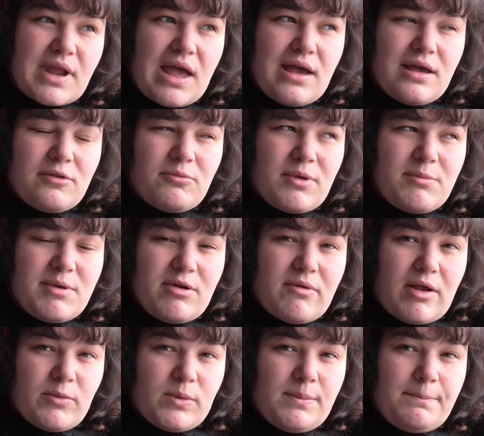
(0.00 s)
and maybe a
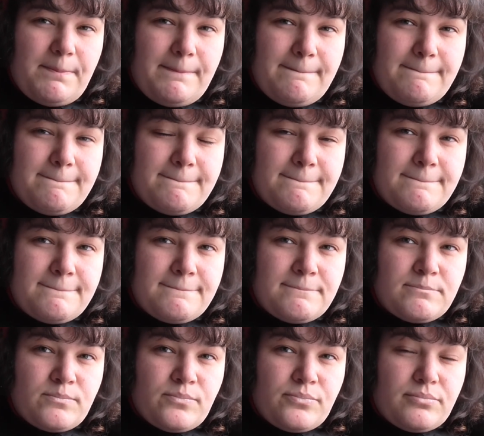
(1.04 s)
red one,
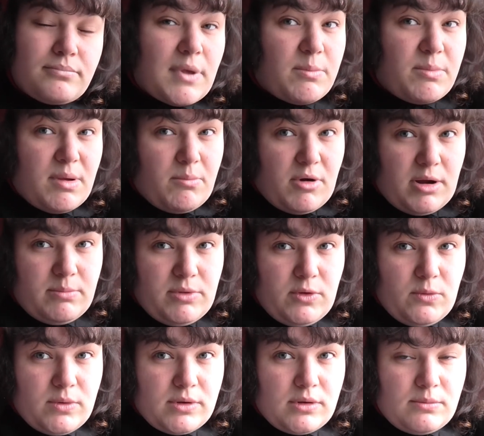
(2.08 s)
maybe a bright blue one.